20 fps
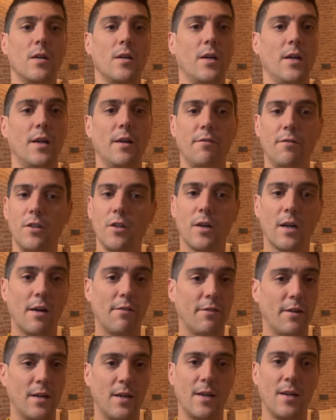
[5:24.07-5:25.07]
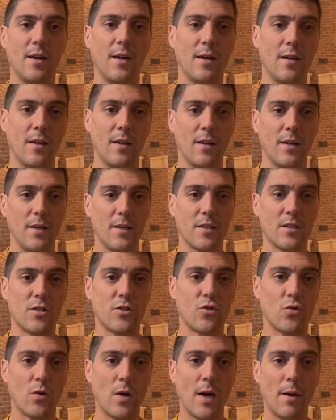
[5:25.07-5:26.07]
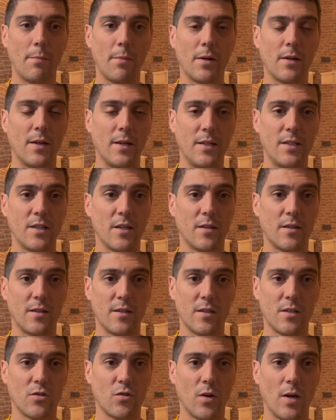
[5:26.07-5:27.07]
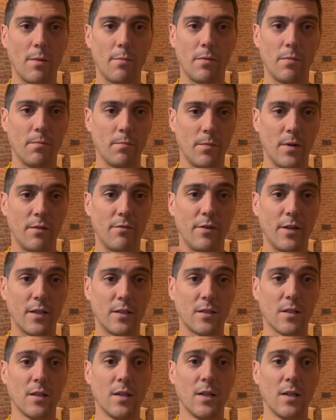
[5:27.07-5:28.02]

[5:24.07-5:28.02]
If you have a strap, HR strap, perfect.